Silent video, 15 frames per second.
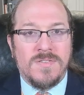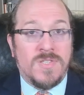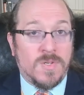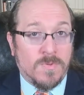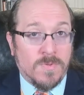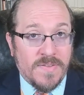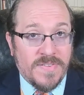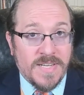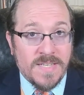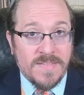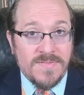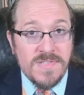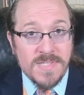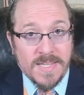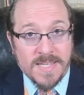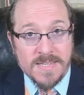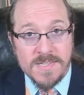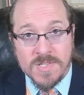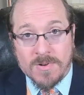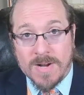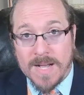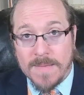Derivatives that
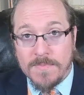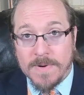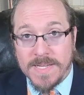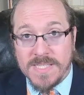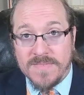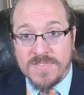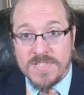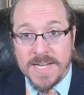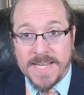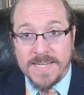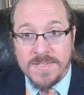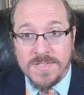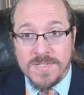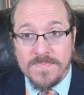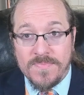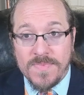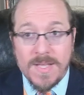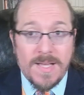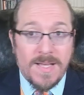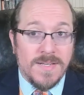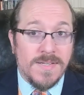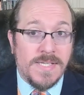describe rates of change,
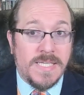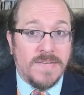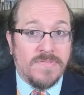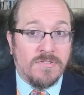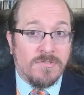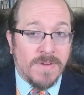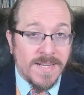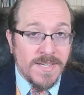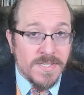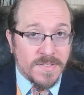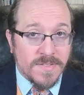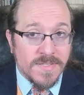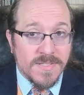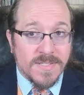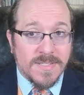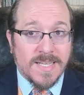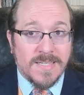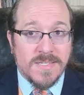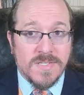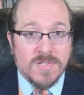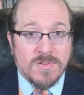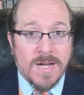differentials
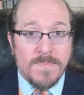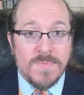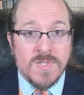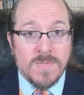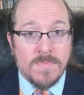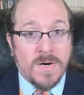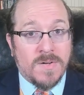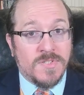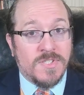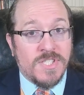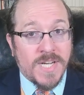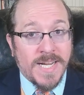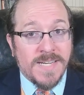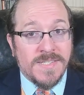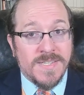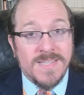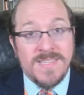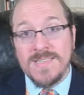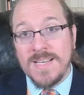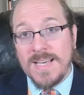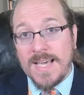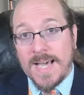that describe small
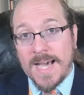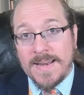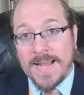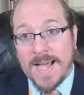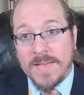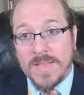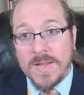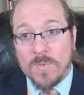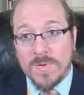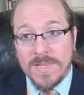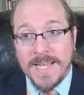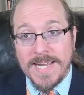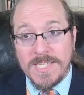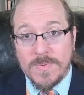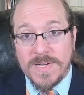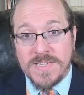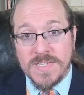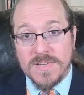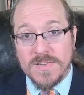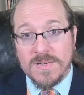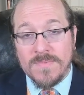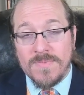changes and how they relate to each
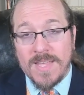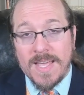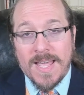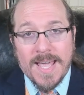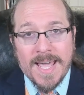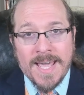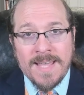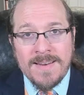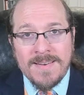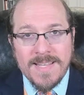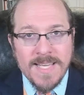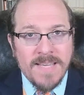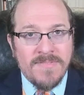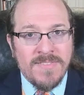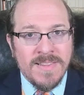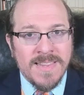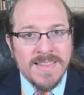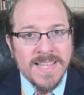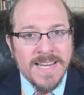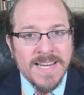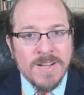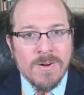other, and even
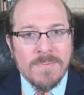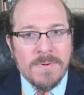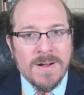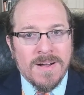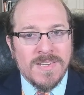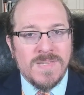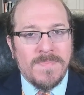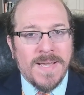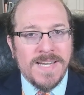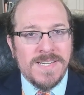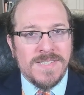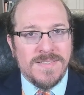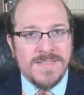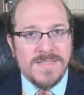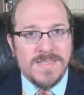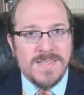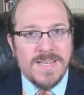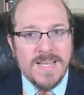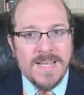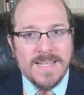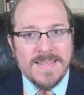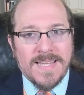linear approximations
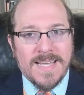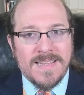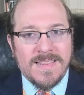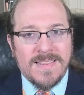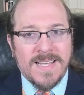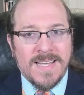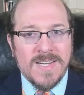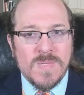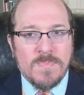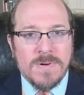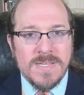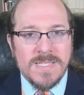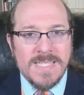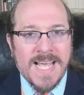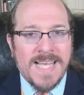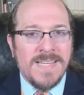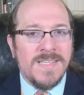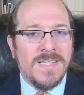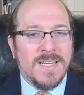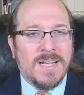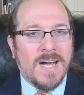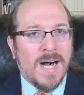that let us
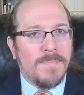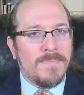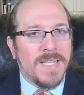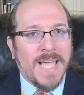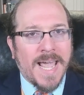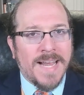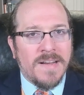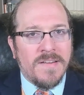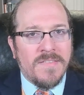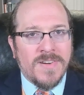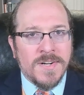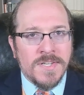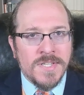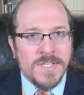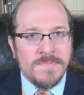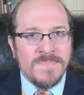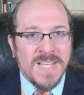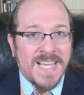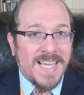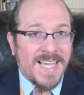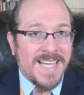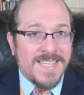pretend a complicated function
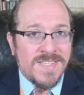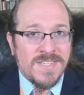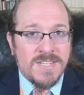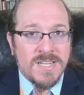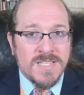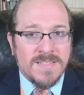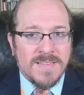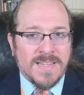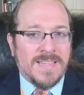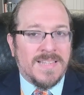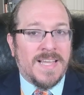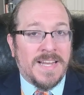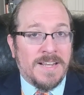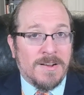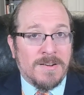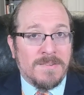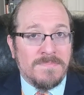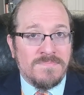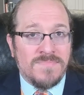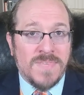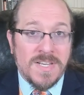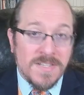is just linear,
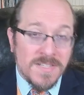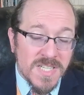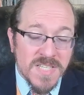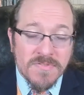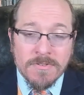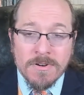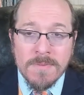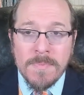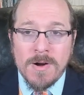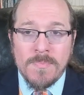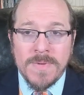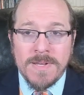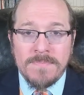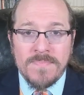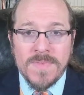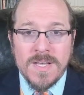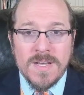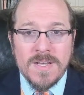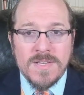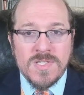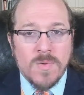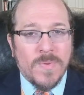just for a moment,
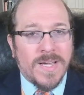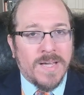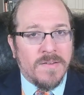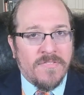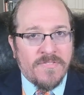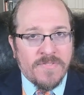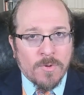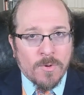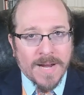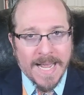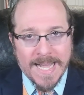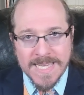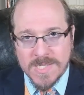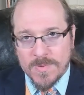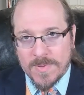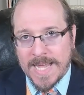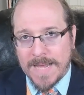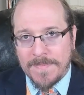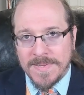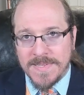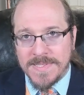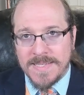so we can forecast what
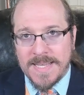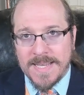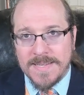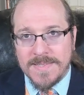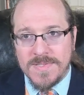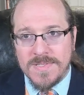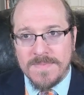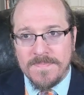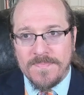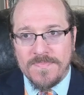happens next.